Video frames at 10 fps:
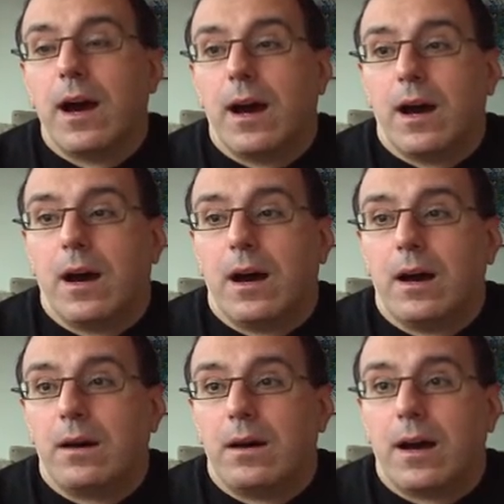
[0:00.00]

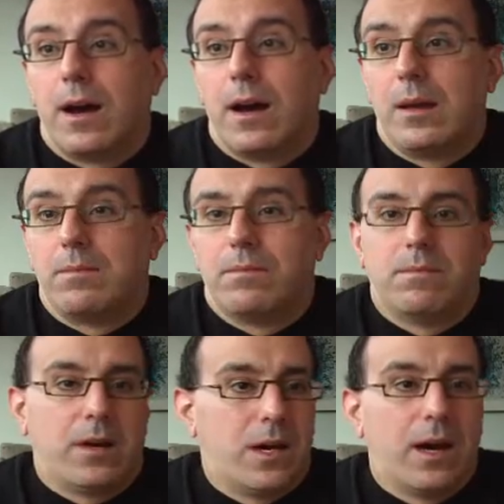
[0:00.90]
Uh, I'm
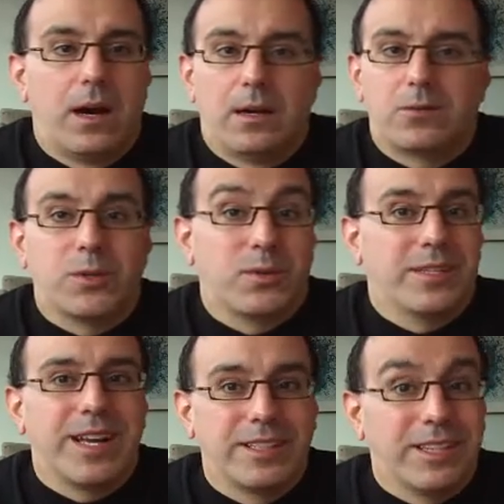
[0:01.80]
uh, going to
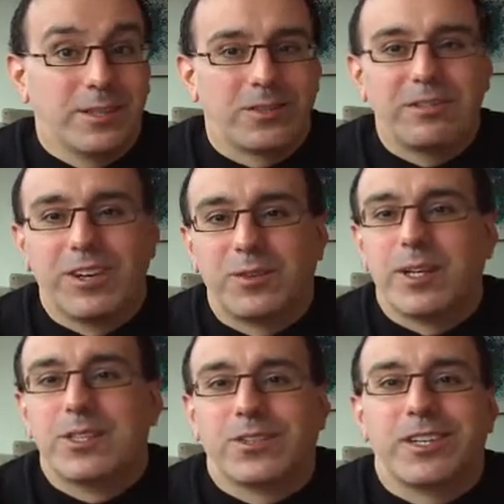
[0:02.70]
attend a Hillary
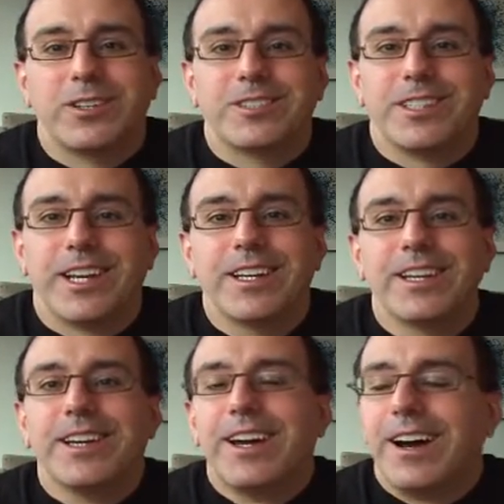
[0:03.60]
fundraiser later today.
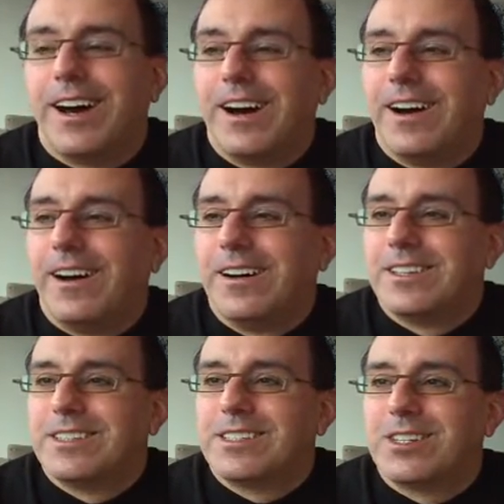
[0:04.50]
Uh,
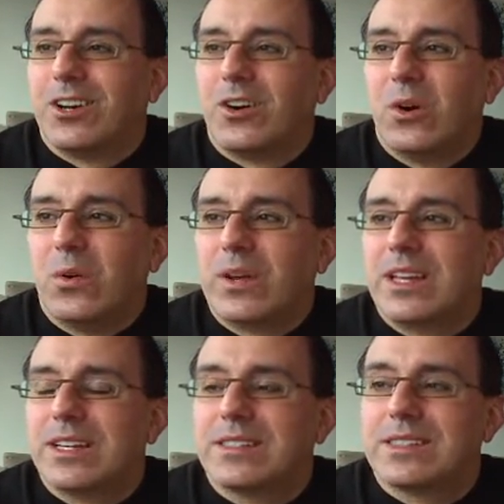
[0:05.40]
so
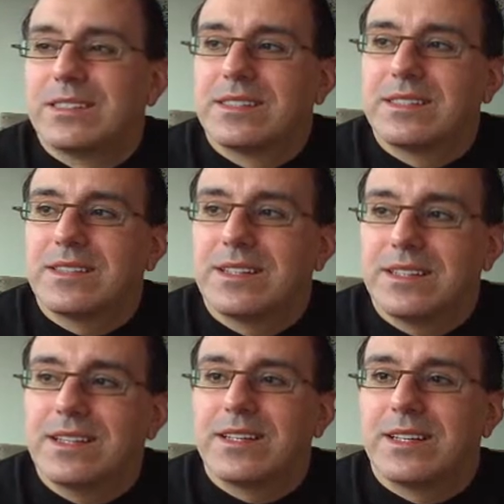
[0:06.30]
it's it,
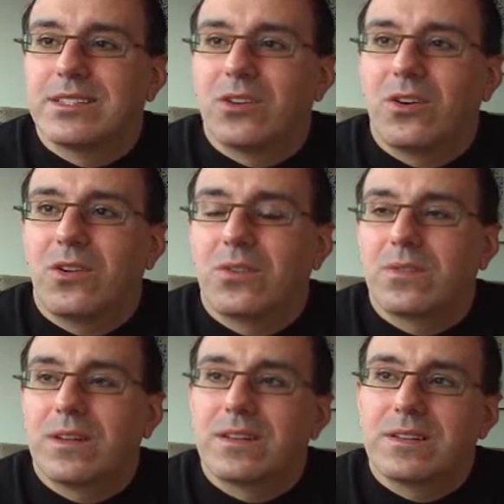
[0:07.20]
it, it's
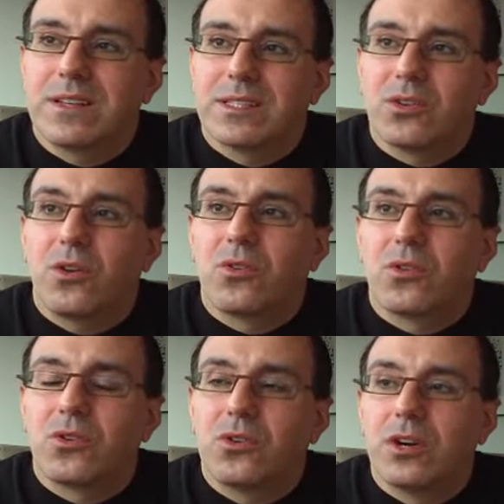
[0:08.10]
all it's
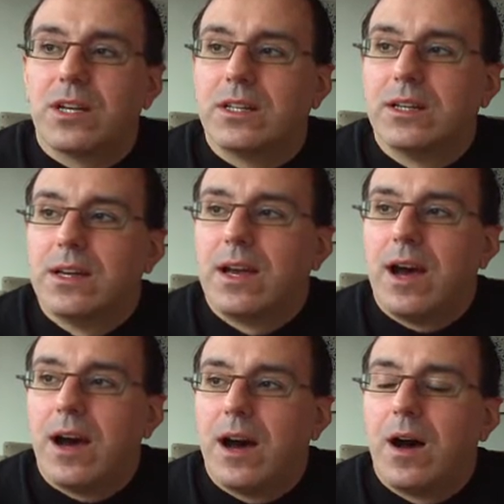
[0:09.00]
all good.
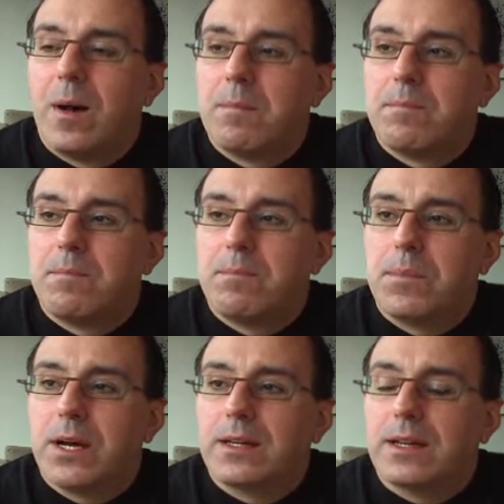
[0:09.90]
Um,
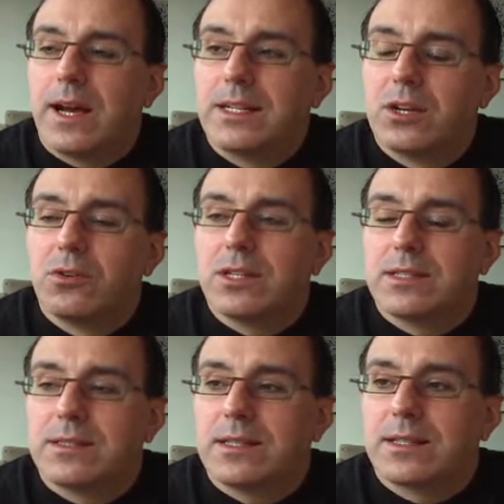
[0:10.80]
but I
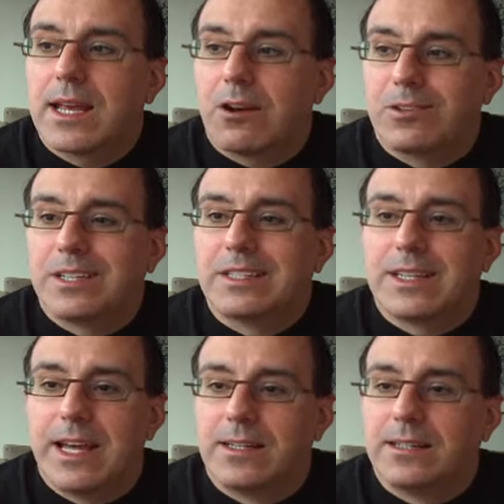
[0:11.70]
noticed that Carolyn
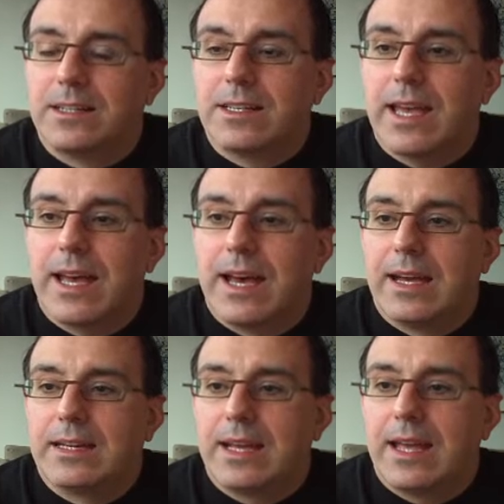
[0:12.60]
Kennedy
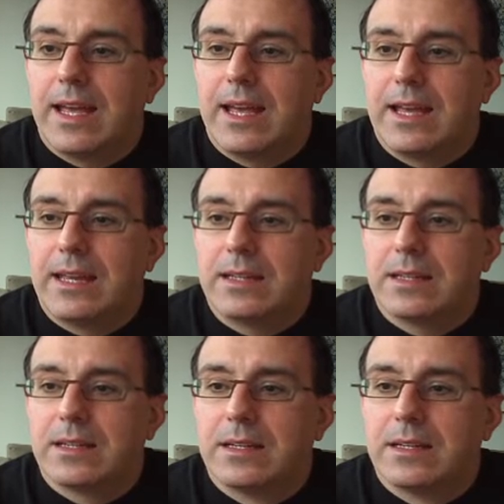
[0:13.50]
had a